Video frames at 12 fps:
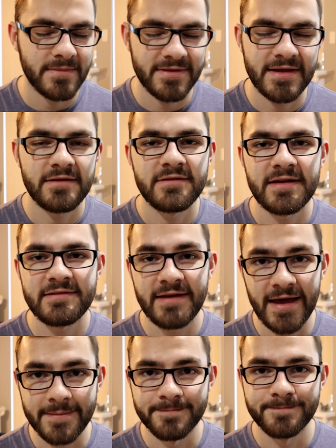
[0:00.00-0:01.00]
But things take
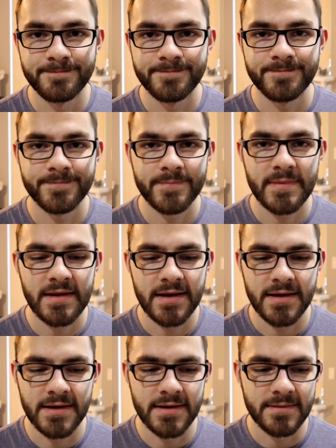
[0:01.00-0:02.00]
time.
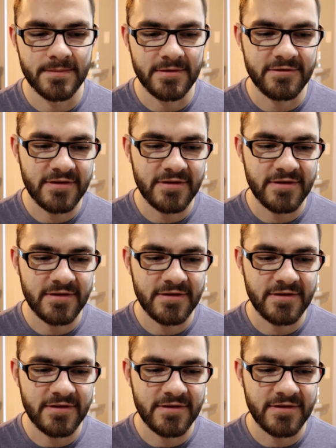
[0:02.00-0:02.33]
The